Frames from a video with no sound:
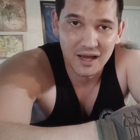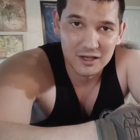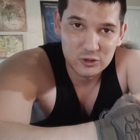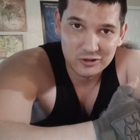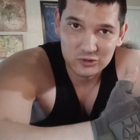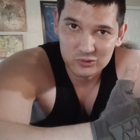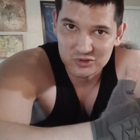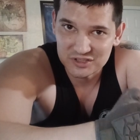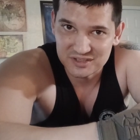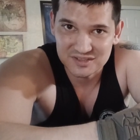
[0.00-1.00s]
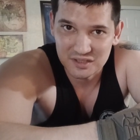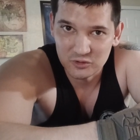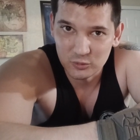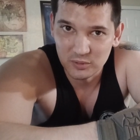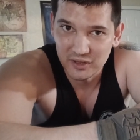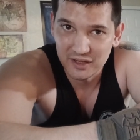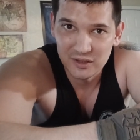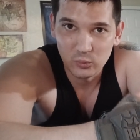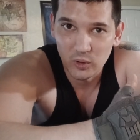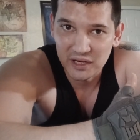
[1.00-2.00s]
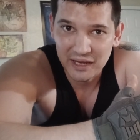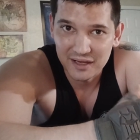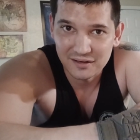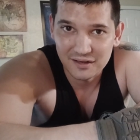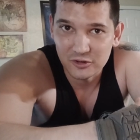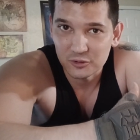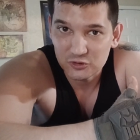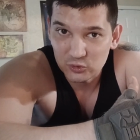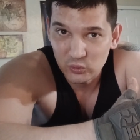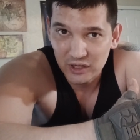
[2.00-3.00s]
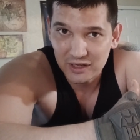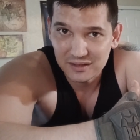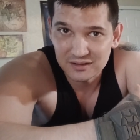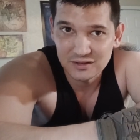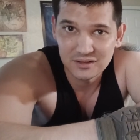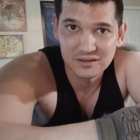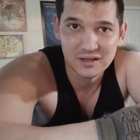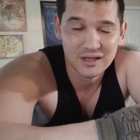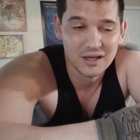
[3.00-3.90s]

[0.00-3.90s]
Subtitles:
You can use just a single blade, one-handed or two-handed.